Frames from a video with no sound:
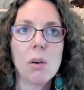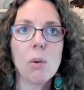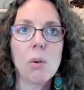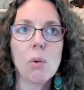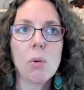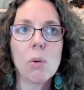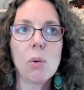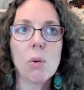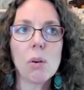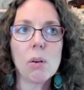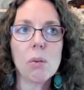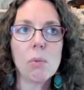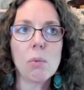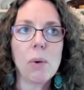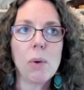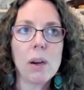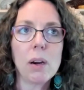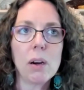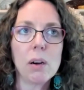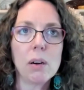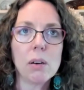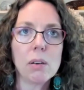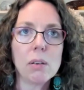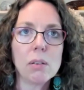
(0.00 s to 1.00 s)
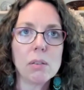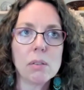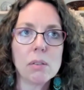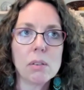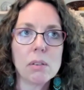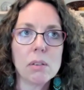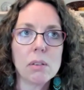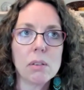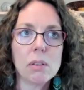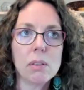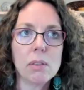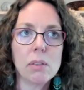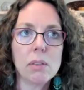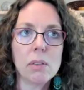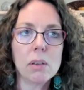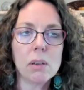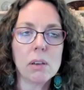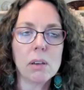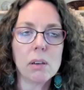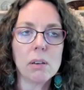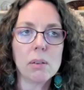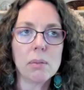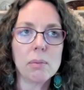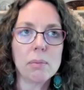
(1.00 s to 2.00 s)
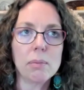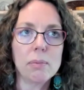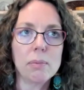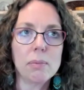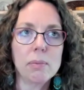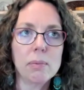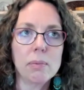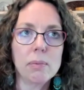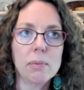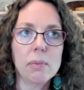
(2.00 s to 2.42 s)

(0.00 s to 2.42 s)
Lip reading: or where um,